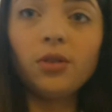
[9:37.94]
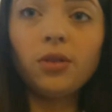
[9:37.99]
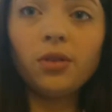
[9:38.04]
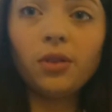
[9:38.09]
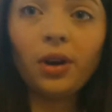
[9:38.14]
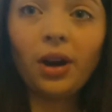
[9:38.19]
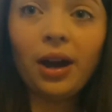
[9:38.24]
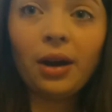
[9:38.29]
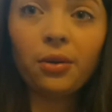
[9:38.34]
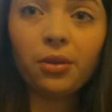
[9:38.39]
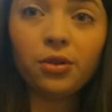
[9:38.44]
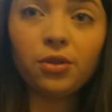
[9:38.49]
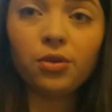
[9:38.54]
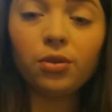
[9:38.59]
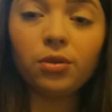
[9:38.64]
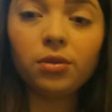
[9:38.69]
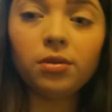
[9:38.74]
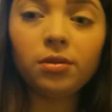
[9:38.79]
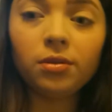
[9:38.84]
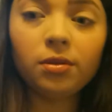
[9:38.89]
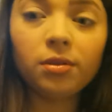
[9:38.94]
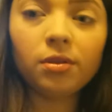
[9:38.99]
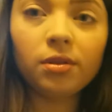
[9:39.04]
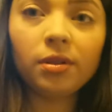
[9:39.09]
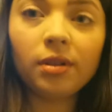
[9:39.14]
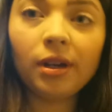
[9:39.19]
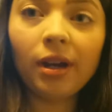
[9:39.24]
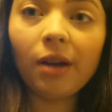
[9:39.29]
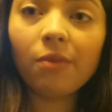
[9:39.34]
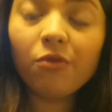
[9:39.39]
Got out the door
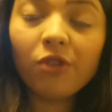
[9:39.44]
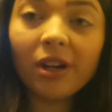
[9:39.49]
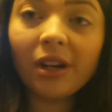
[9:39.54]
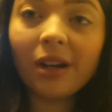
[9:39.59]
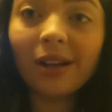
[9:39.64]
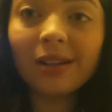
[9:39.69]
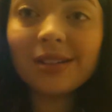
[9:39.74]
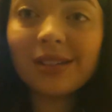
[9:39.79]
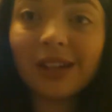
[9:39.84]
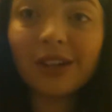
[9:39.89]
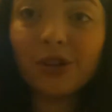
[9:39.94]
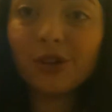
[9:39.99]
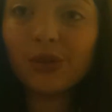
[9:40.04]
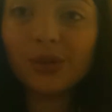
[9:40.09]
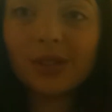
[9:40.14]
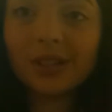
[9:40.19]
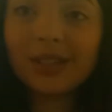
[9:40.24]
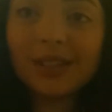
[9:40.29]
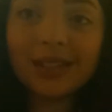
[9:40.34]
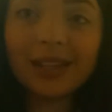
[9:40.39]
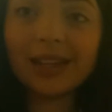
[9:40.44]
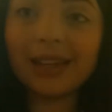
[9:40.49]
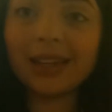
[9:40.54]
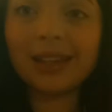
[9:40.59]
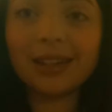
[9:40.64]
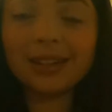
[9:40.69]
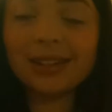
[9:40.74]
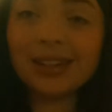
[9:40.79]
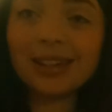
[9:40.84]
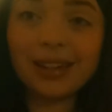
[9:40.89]
and realised I couldn't see,
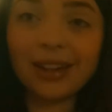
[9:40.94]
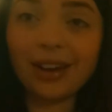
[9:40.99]
didn't